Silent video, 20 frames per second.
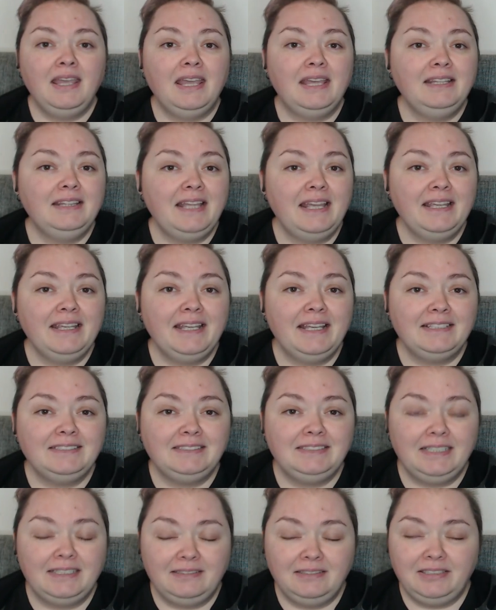And I
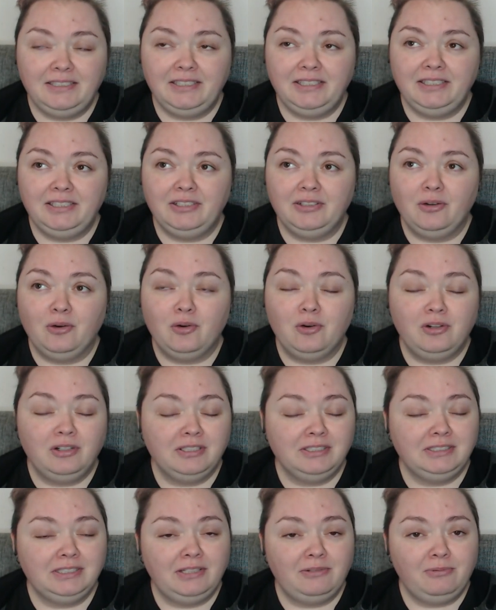guess that the
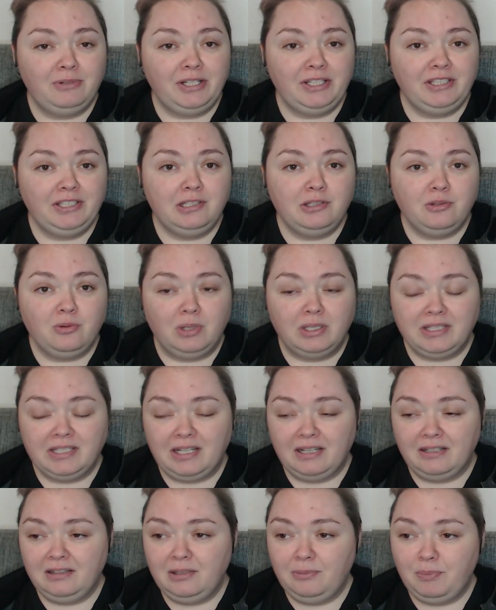orcs are ready to
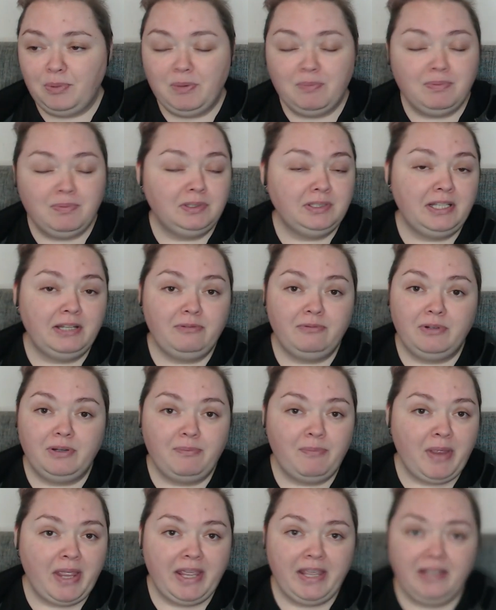attack the people that
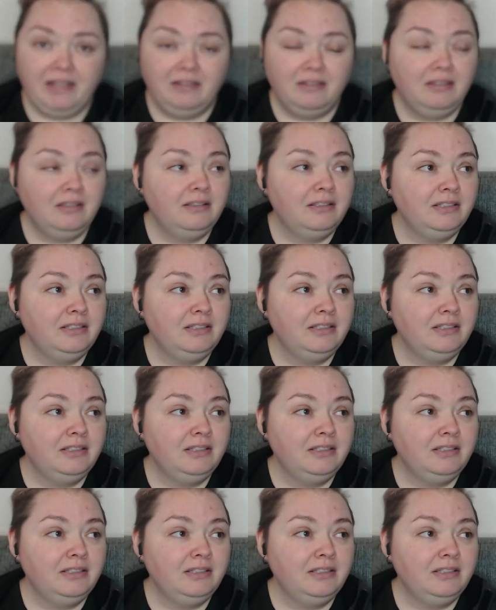remained